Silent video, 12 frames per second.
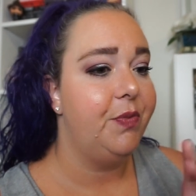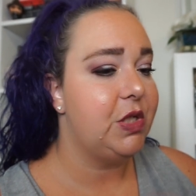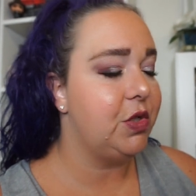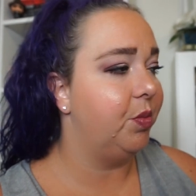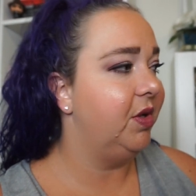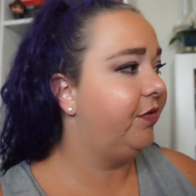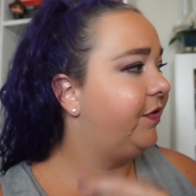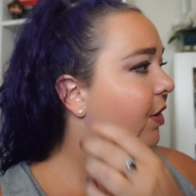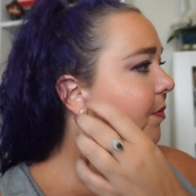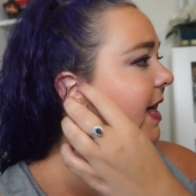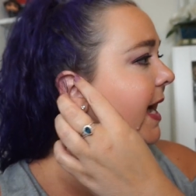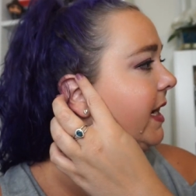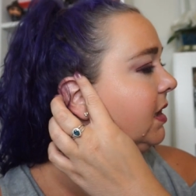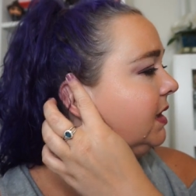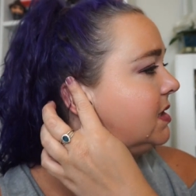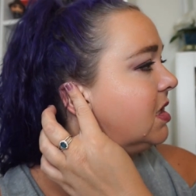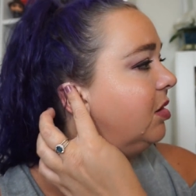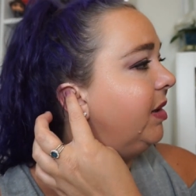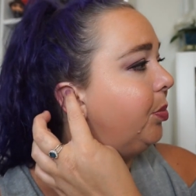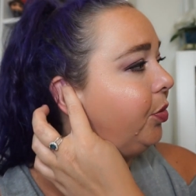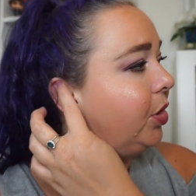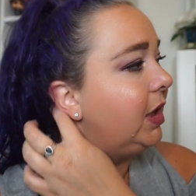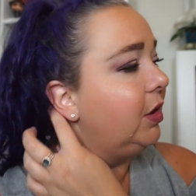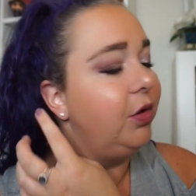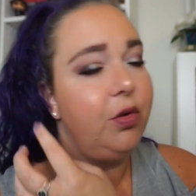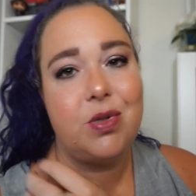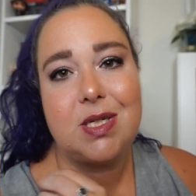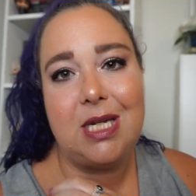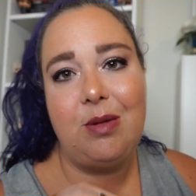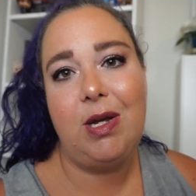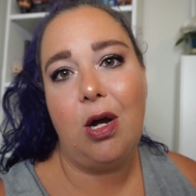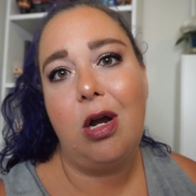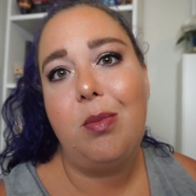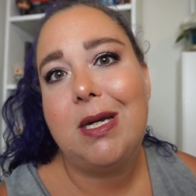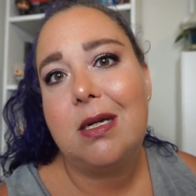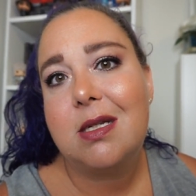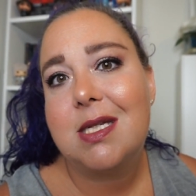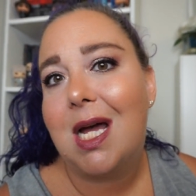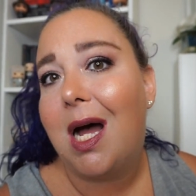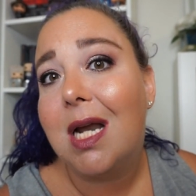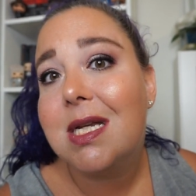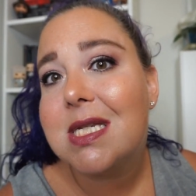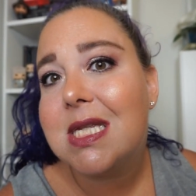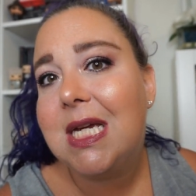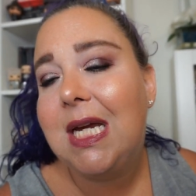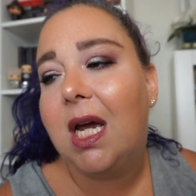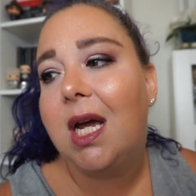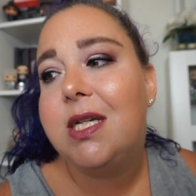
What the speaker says: So I'm going to film that. It's going to be a pretty loose TBR because honestly,